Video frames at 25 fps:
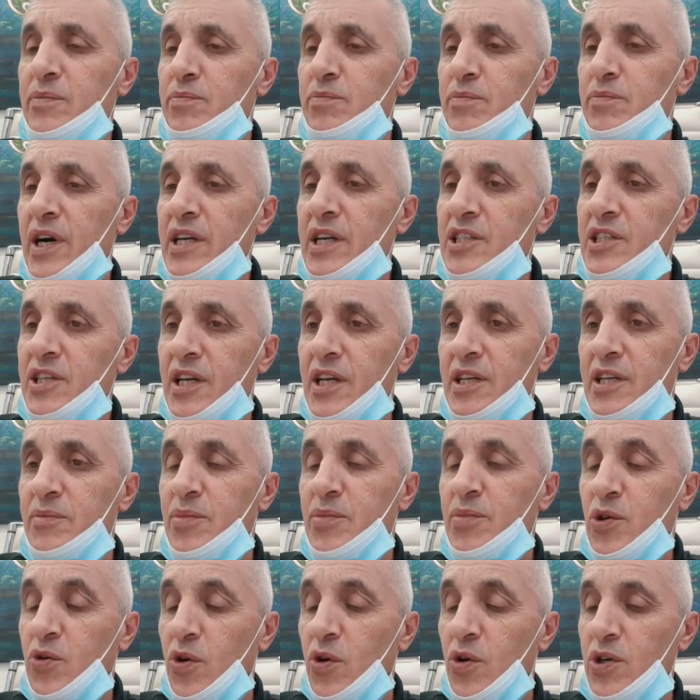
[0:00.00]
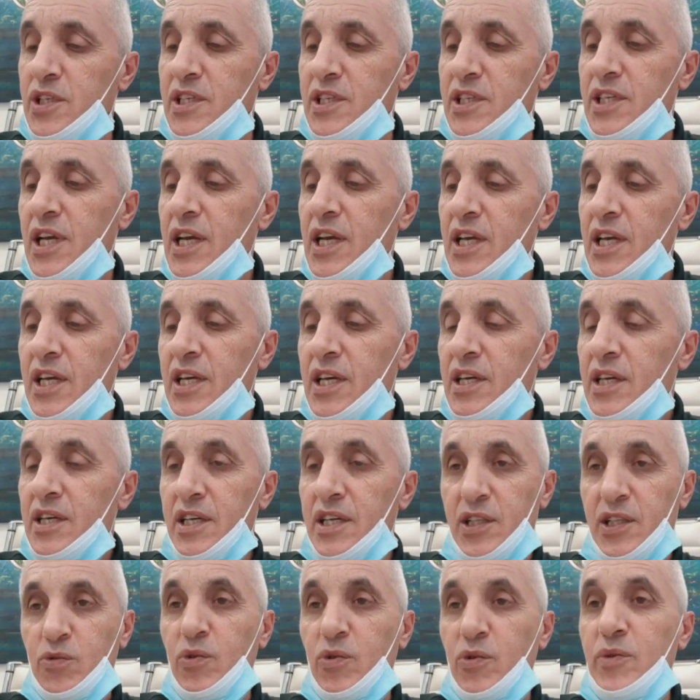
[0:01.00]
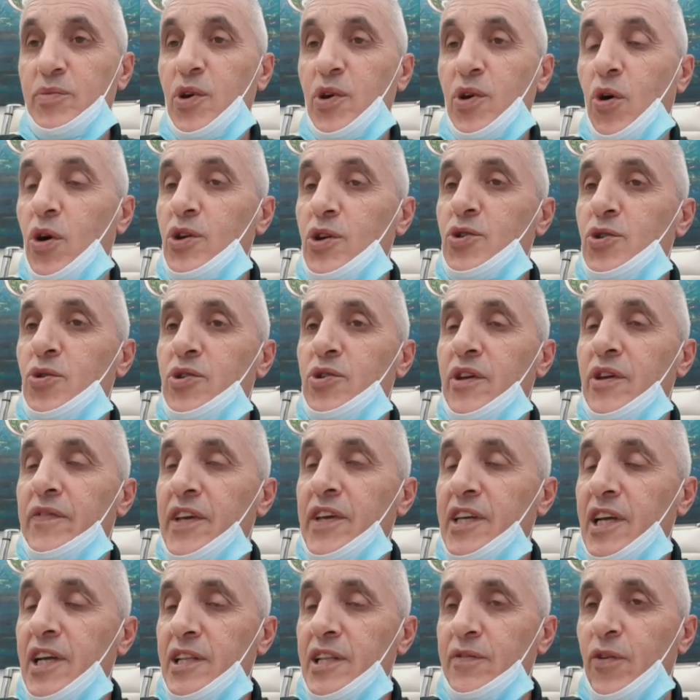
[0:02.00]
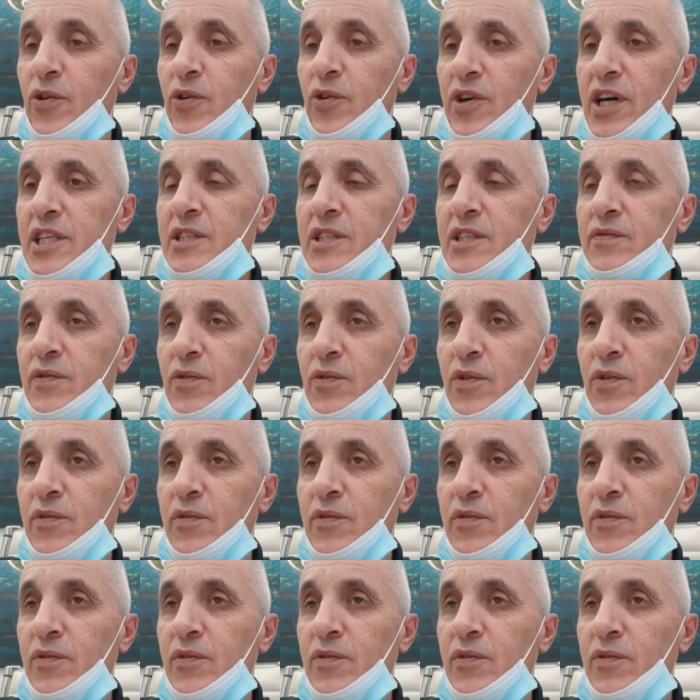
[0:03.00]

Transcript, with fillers: partially because it will be also difficult for us